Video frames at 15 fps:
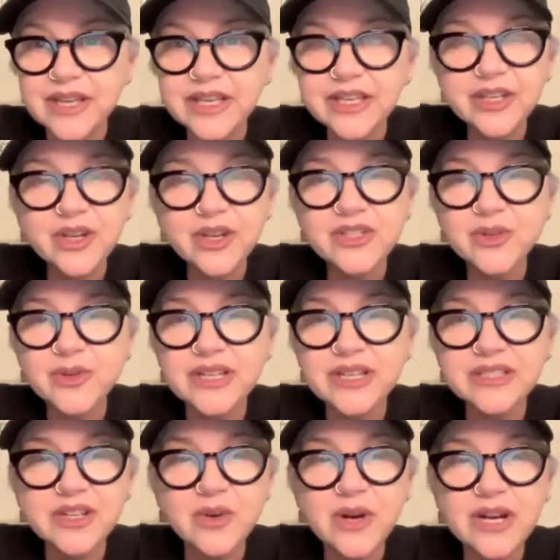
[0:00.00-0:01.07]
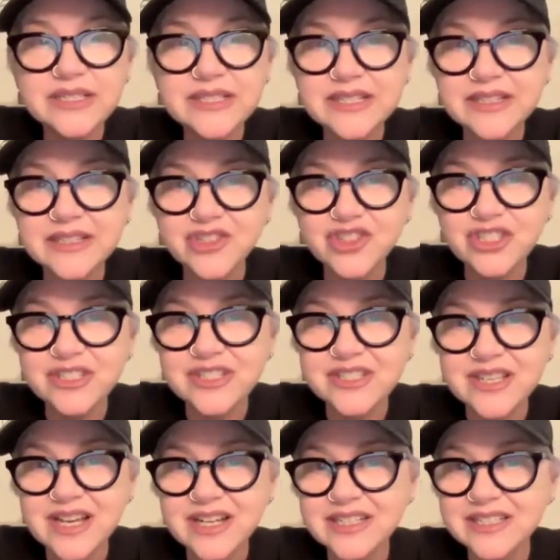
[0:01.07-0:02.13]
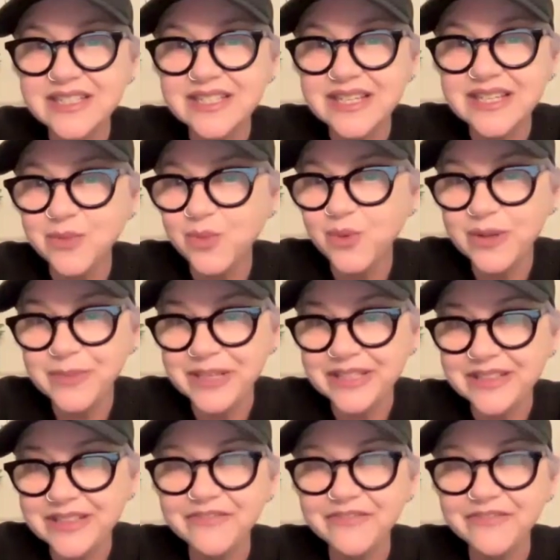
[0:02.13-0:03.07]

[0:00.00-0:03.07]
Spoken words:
He also had no idea that she decided to date women.